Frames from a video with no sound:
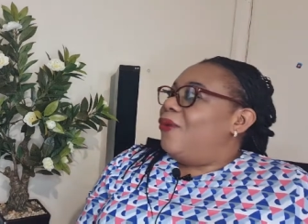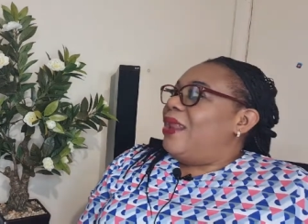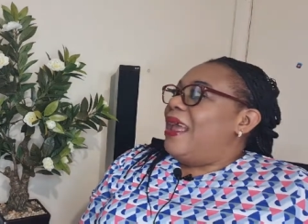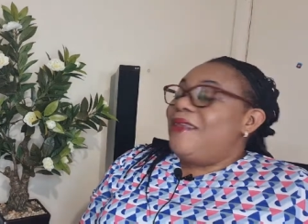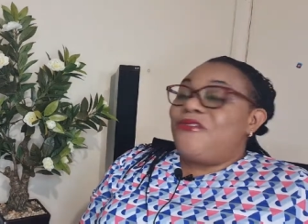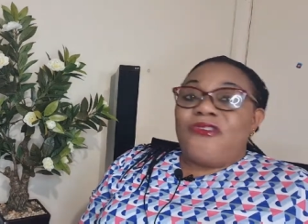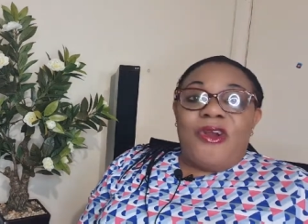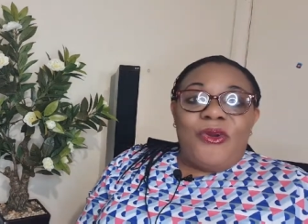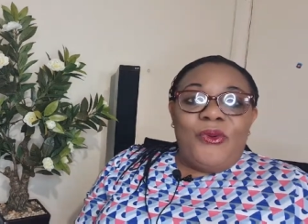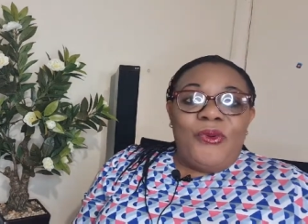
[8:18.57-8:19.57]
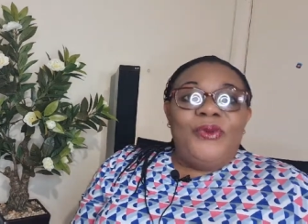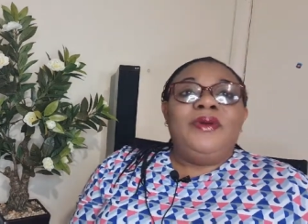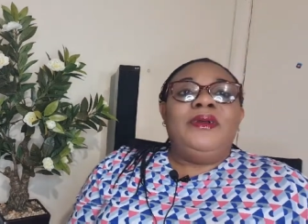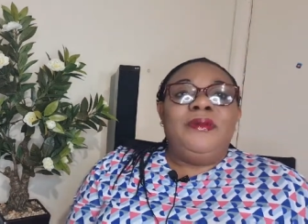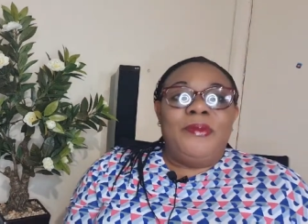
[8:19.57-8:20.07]
Whether it's
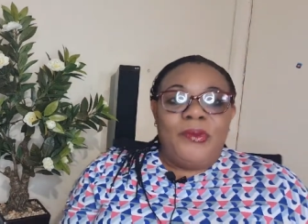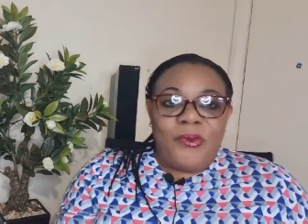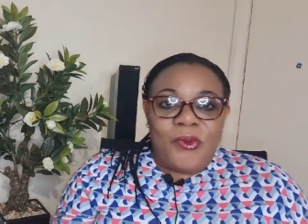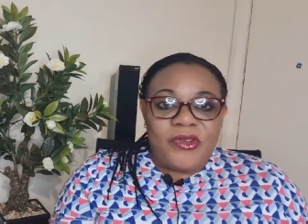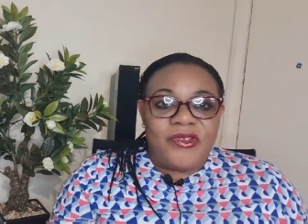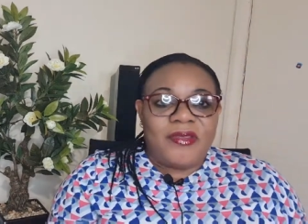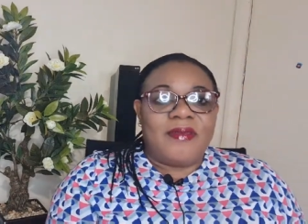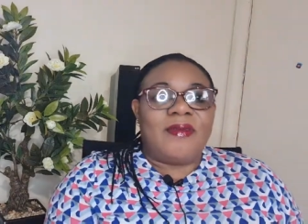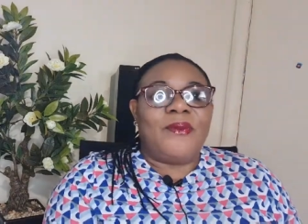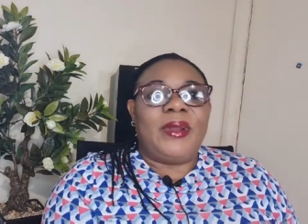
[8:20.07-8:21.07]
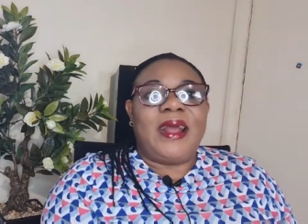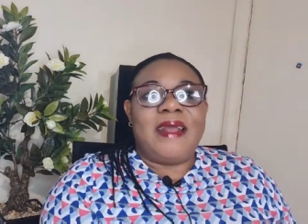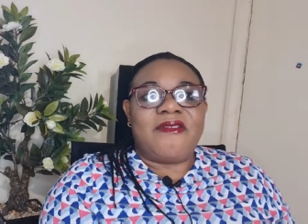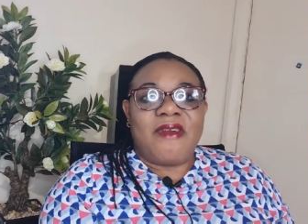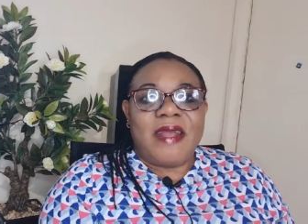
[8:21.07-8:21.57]
wrong, people will watch it. Whether
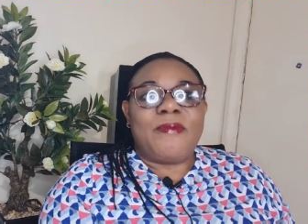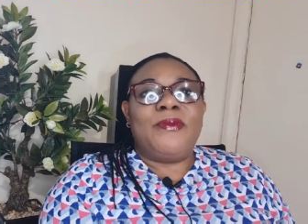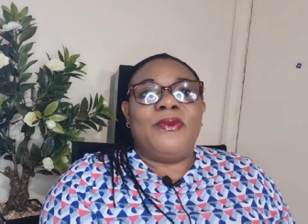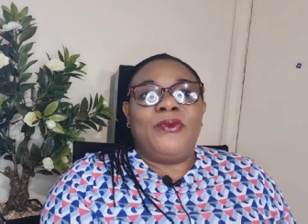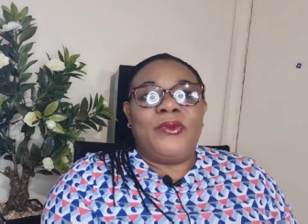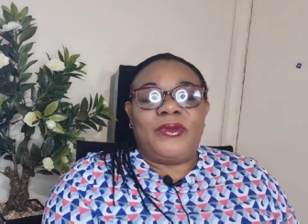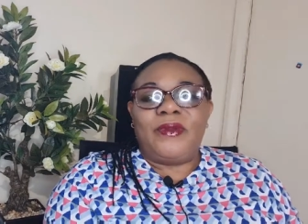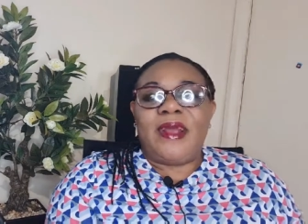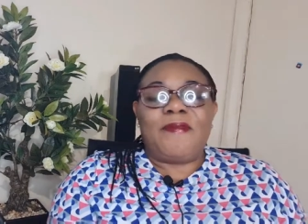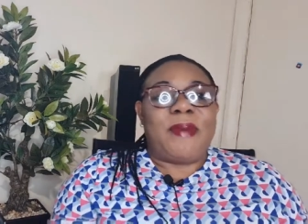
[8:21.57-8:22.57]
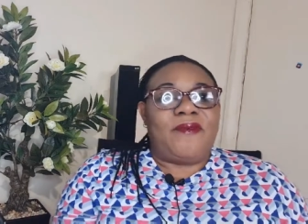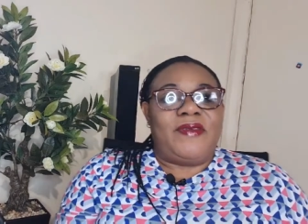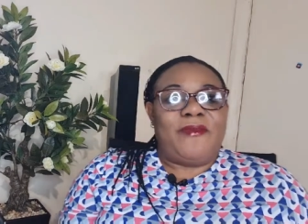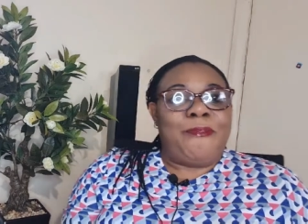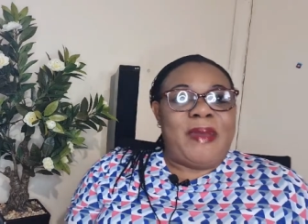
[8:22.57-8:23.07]
it's right, people will watch. Whether it's
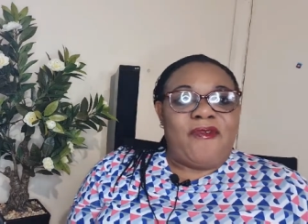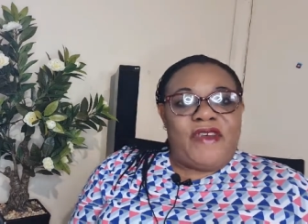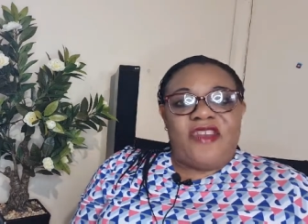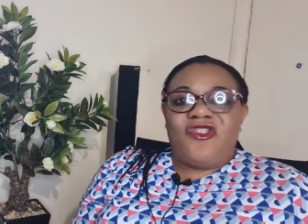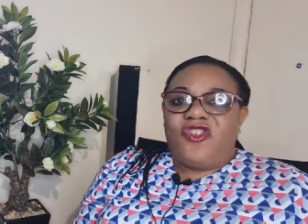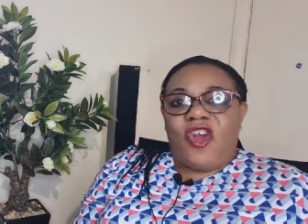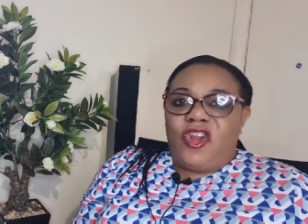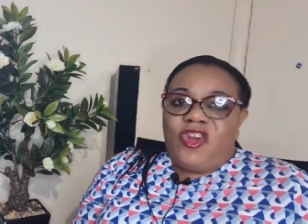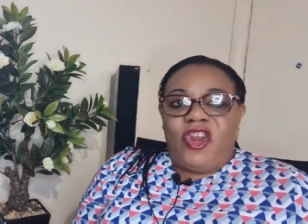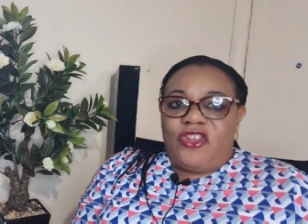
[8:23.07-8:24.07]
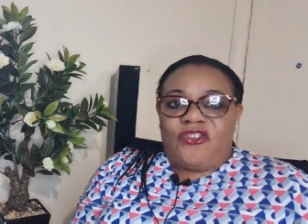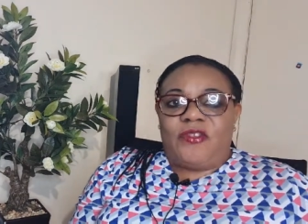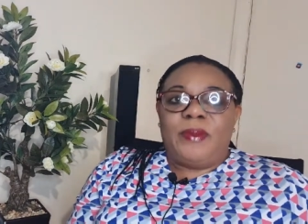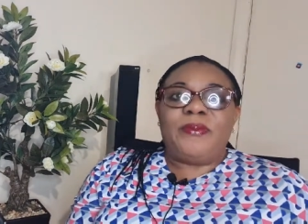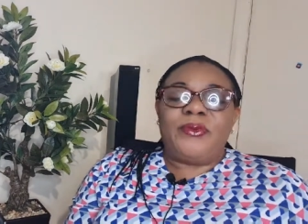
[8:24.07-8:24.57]

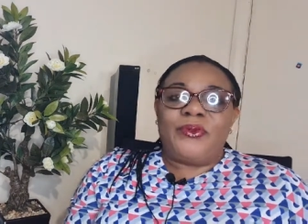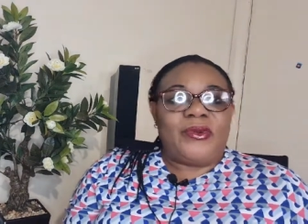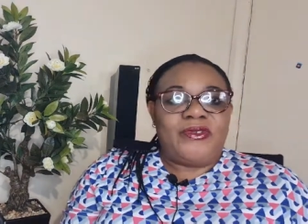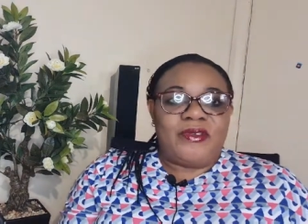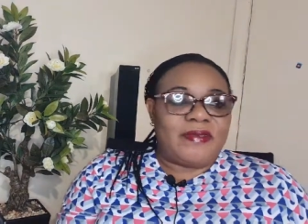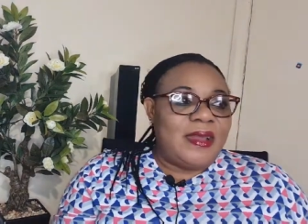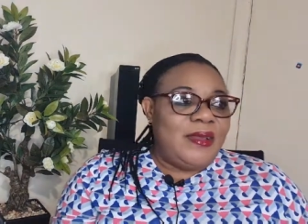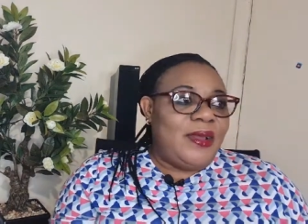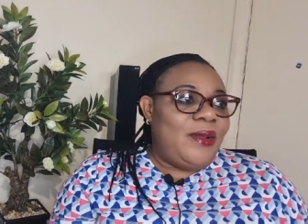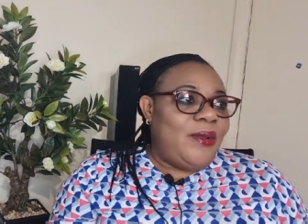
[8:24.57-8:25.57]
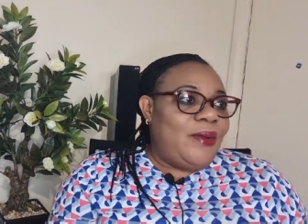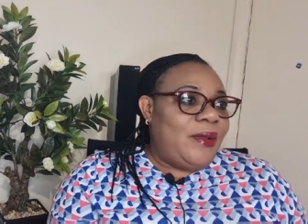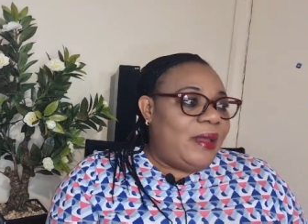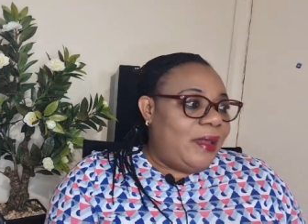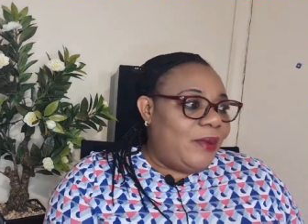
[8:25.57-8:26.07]
perfectionist, people will watch it.
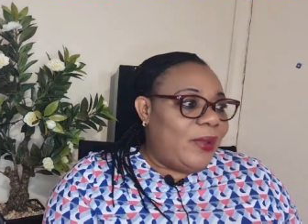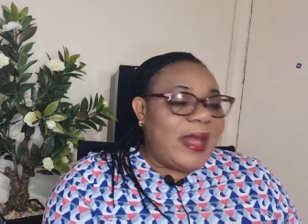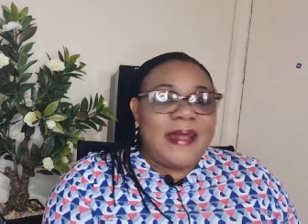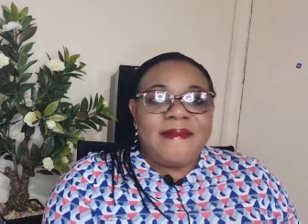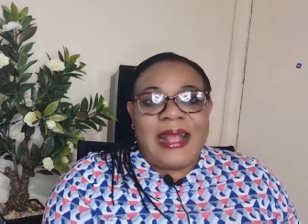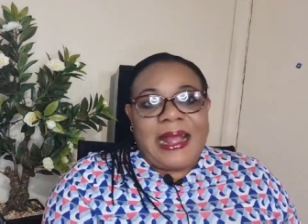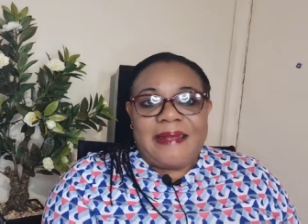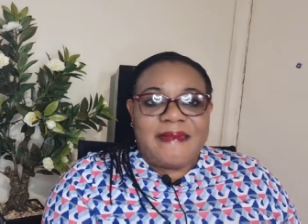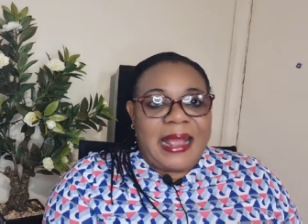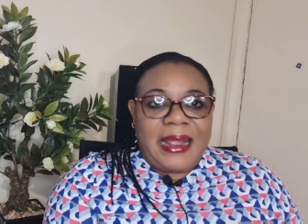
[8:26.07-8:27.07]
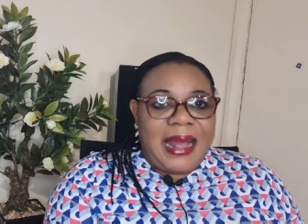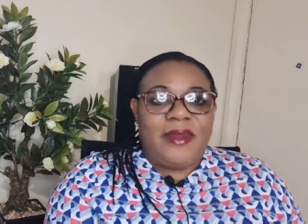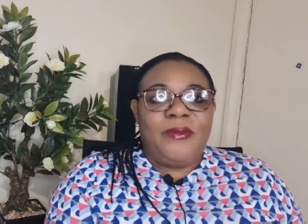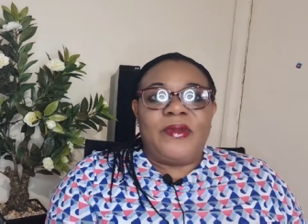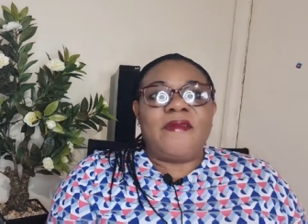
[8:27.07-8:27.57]
Whether it's
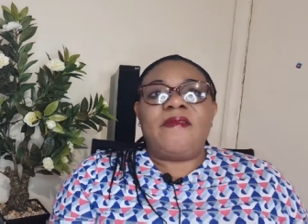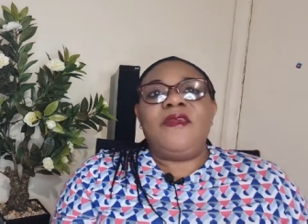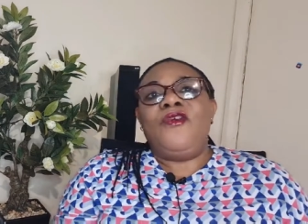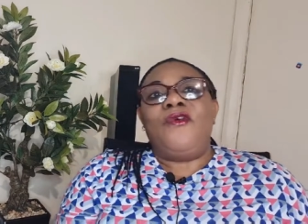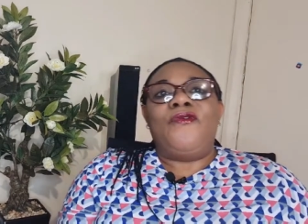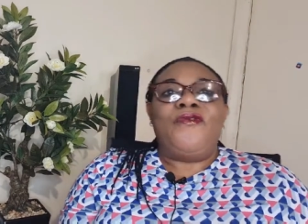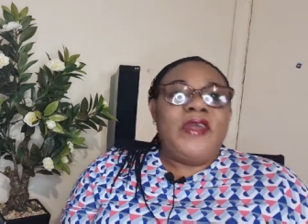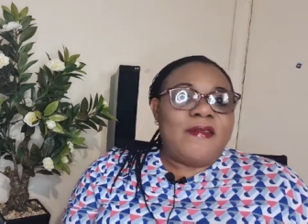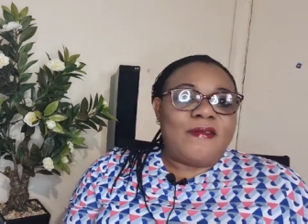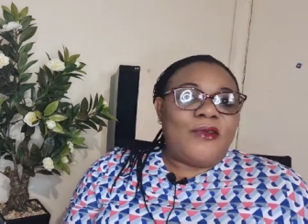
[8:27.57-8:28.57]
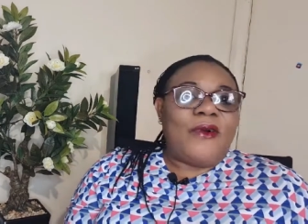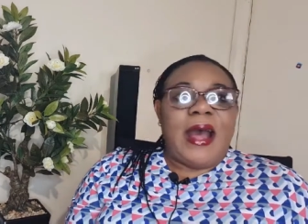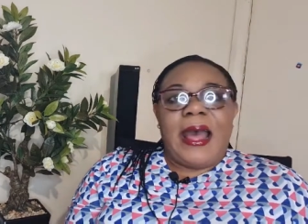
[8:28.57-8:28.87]
jaga-jaga, nobody's seeing your face, your